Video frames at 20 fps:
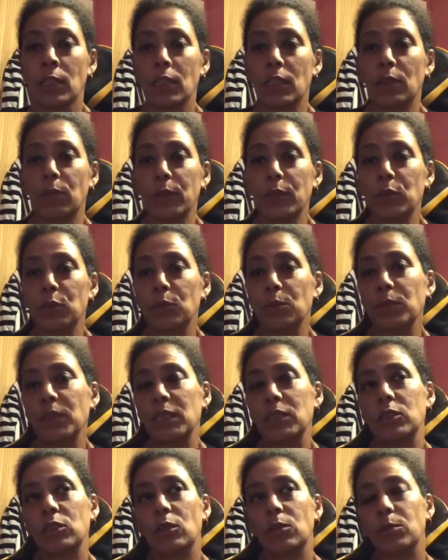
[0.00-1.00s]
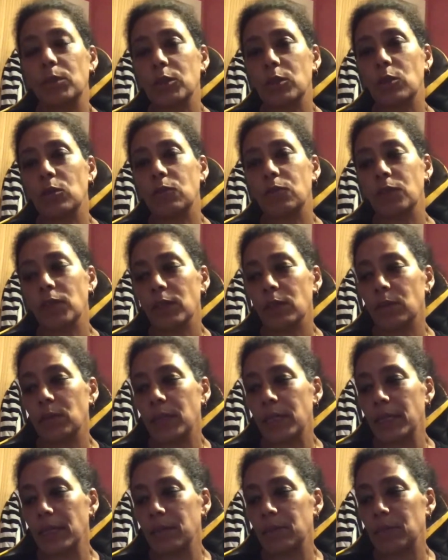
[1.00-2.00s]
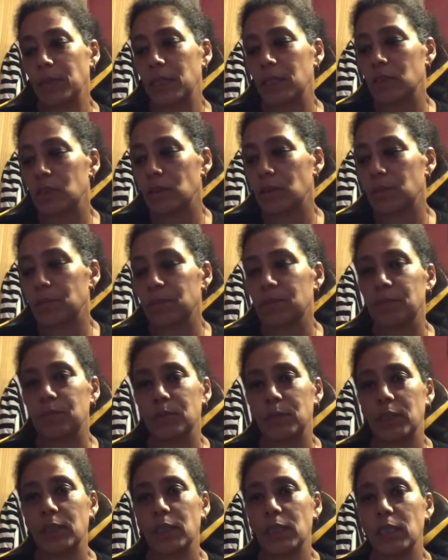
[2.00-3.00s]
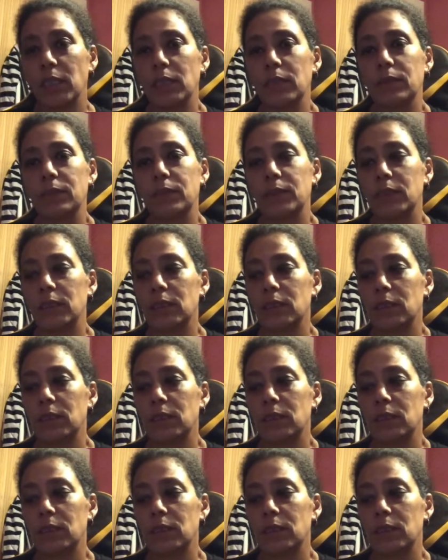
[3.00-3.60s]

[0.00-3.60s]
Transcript: And we couldn't meet up, but hopefully we can meet up. But yeah, his